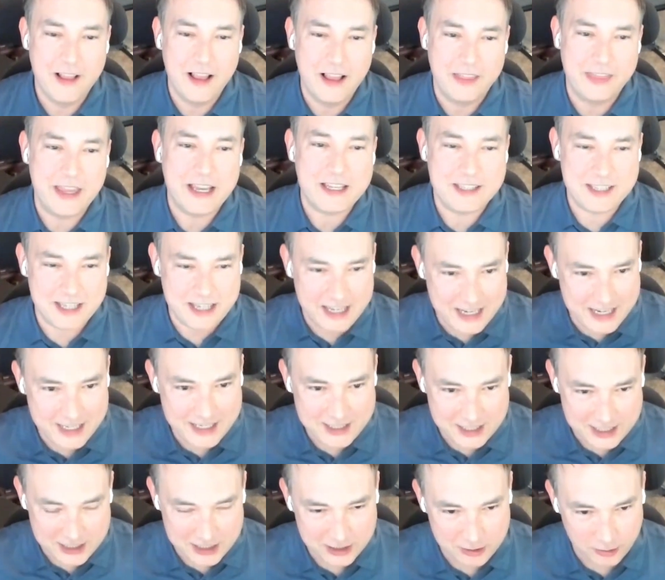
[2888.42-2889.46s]
that's an
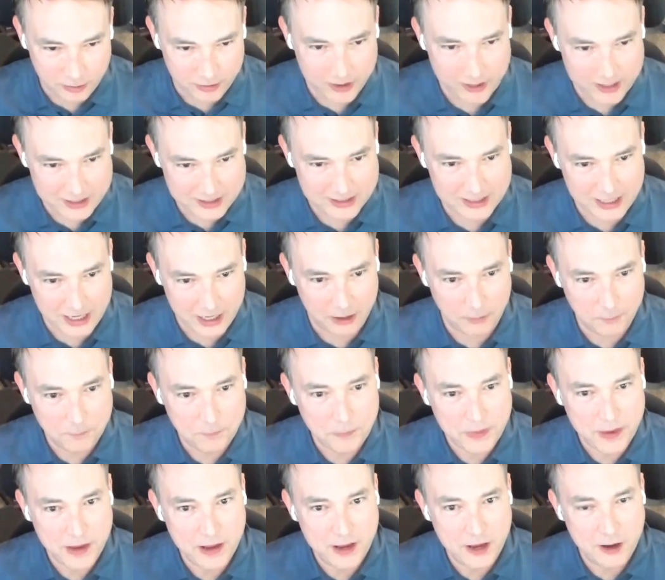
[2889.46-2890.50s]
easy story to sell.
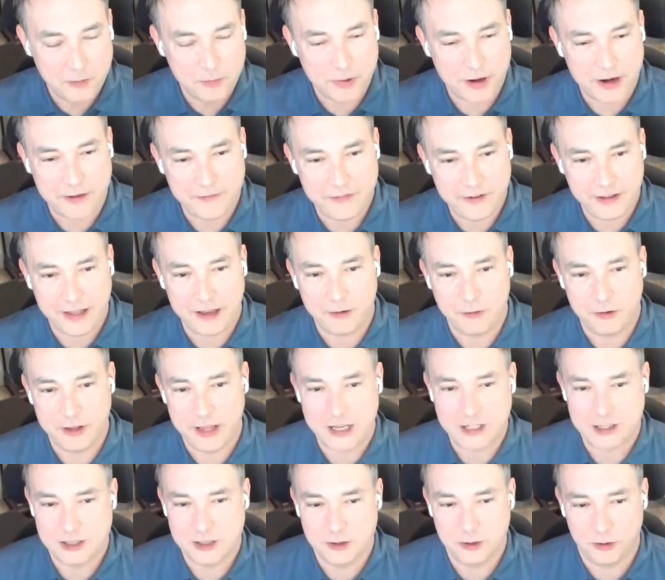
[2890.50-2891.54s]
But I feel like where
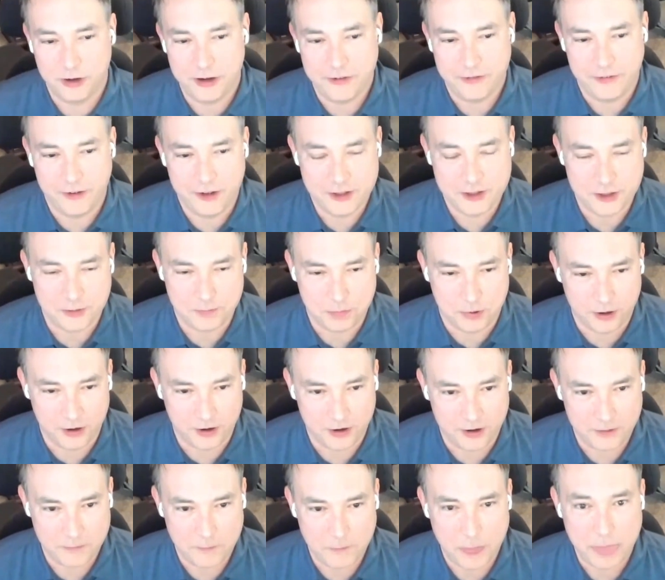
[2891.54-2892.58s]
that story falls
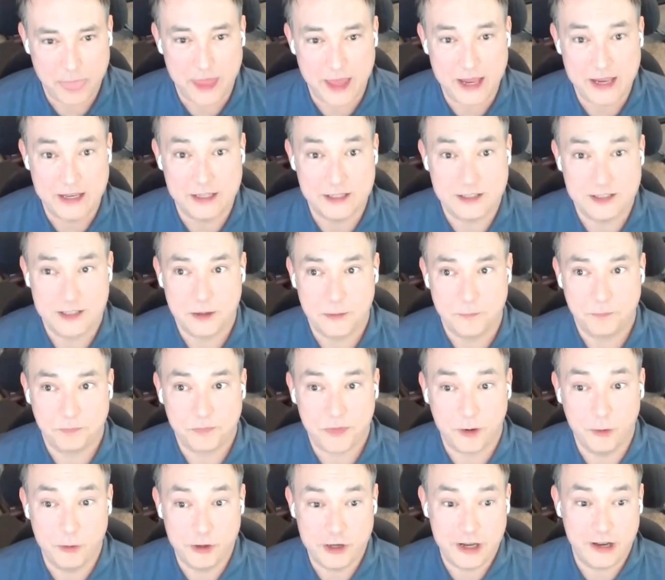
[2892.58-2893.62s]
apart is
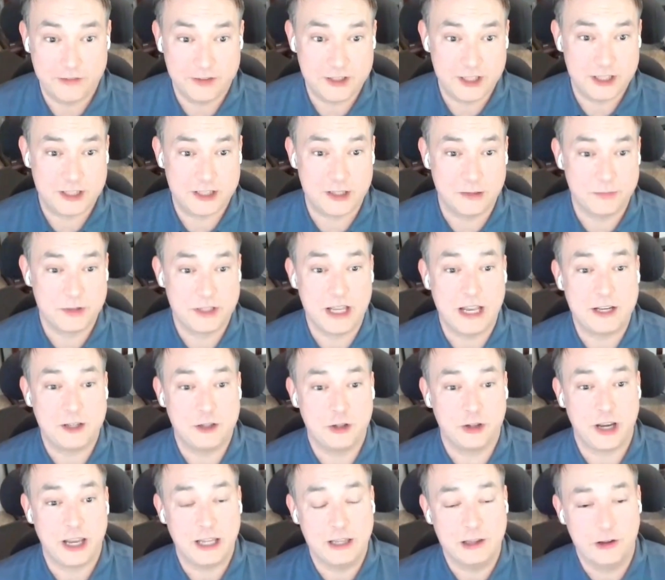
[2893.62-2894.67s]
when you have systems that
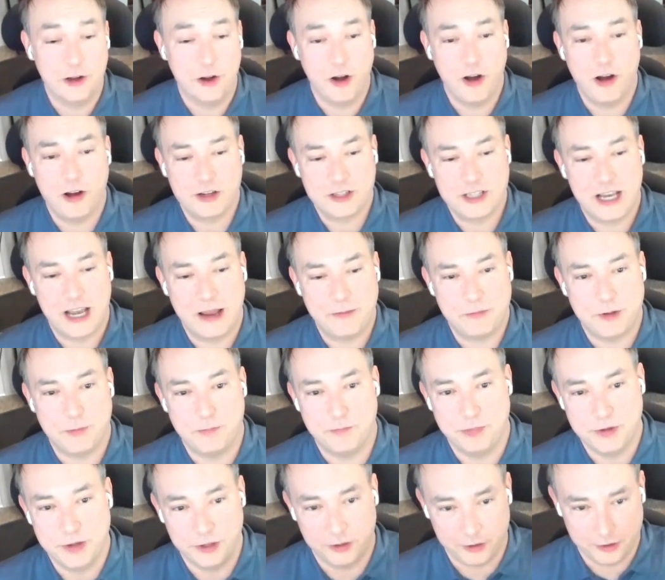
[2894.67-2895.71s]
took a long time to
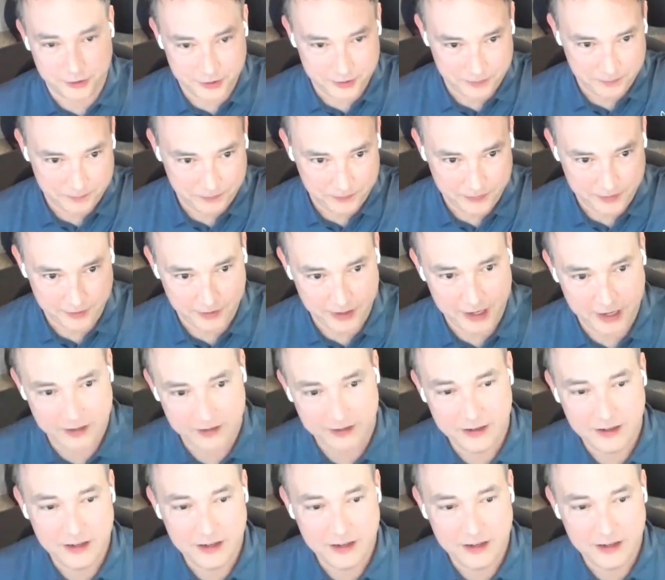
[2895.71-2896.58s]
build, right?